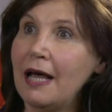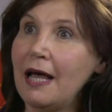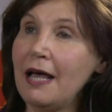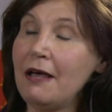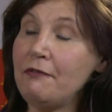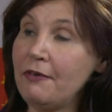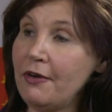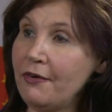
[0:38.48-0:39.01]

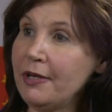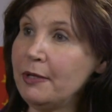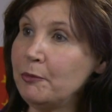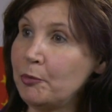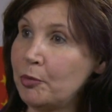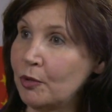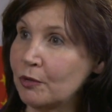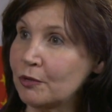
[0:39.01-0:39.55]
A very
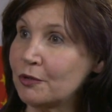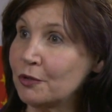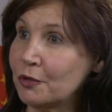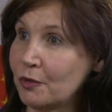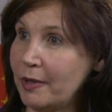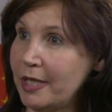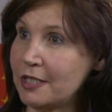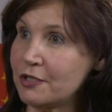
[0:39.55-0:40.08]
important
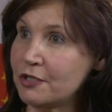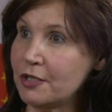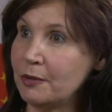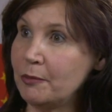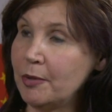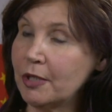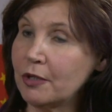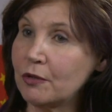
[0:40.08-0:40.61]

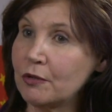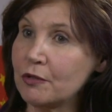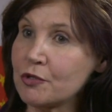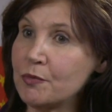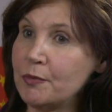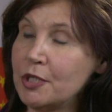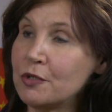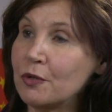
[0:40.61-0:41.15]
question,
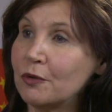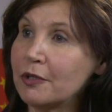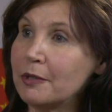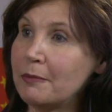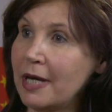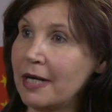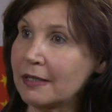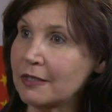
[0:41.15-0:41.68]
because we talk
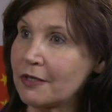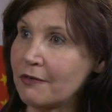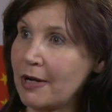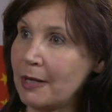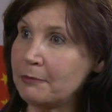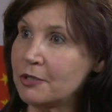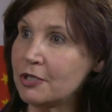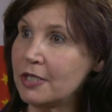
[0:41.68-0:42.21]
about
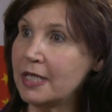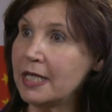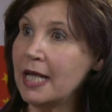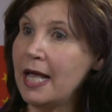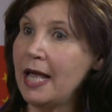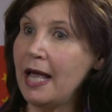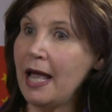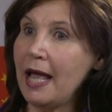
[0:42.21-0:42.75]
corruption
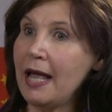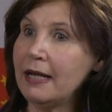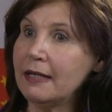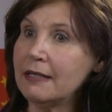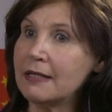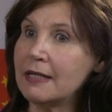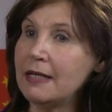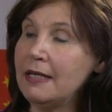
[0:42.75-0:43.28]

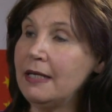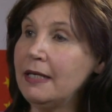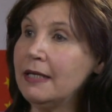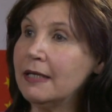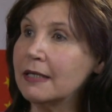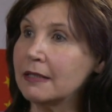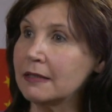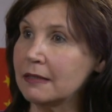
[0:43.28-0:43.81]
and the
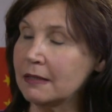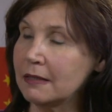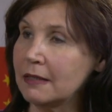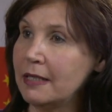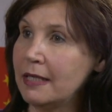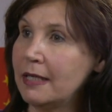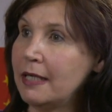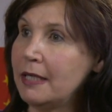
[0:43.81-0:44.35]
legal
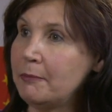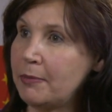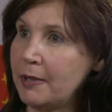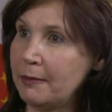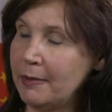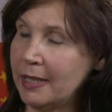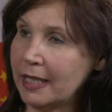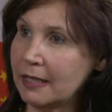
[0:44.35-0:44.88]

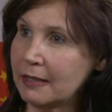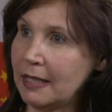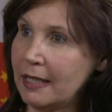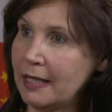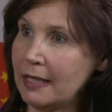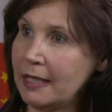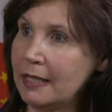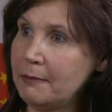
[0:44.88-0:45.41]

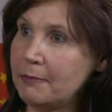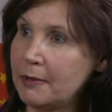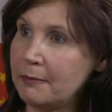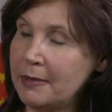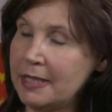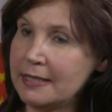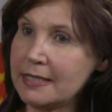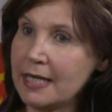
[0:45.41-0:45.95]

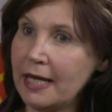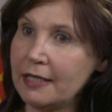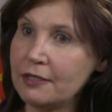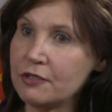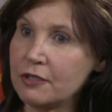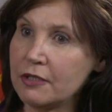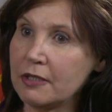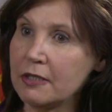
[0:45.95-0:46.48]

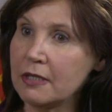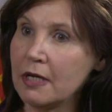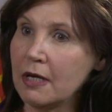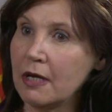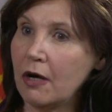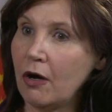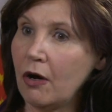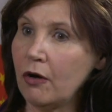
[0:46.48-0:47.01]
implementation
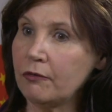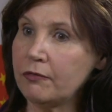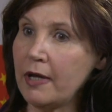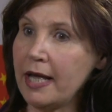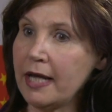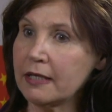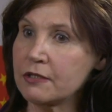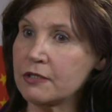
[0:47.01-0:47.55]
of
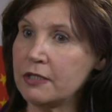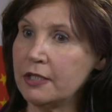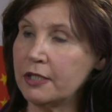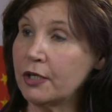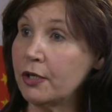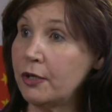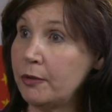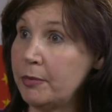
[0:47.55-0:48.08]
actually
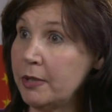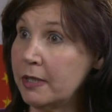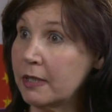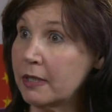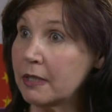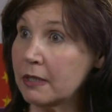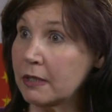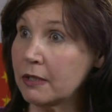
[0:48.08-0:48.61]
curbing
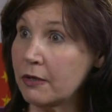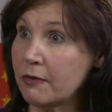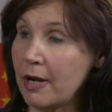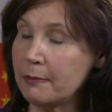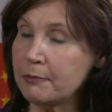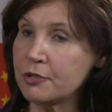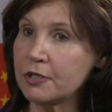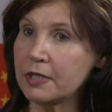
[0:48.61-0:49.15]

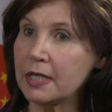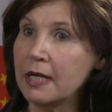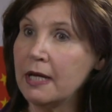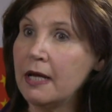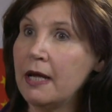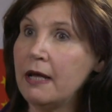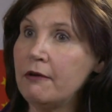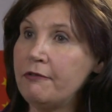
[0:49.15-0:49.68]
corruption.
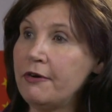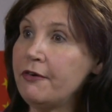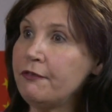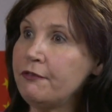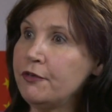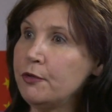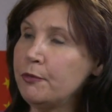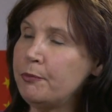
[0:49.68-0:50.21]
Very
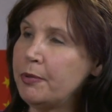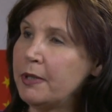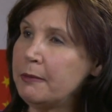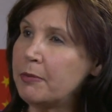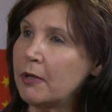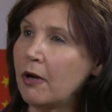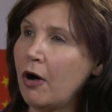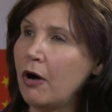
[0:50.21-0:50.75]
few
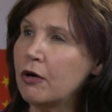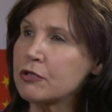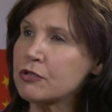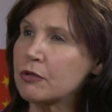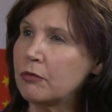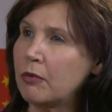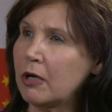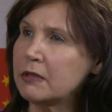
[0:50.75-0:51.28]
people
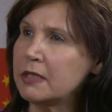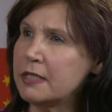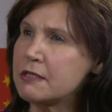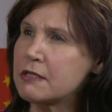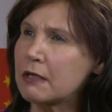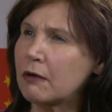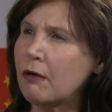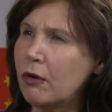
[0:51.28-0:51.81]
ask what is
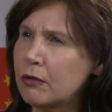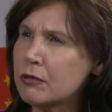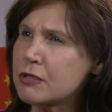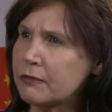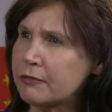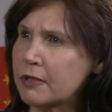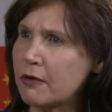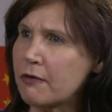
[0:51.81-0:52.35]
the cause
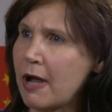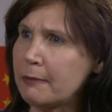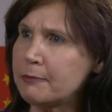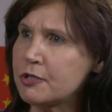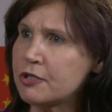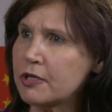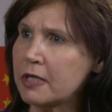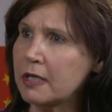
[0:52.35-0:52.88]
of
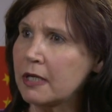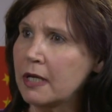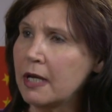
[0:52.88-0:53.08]
corruption.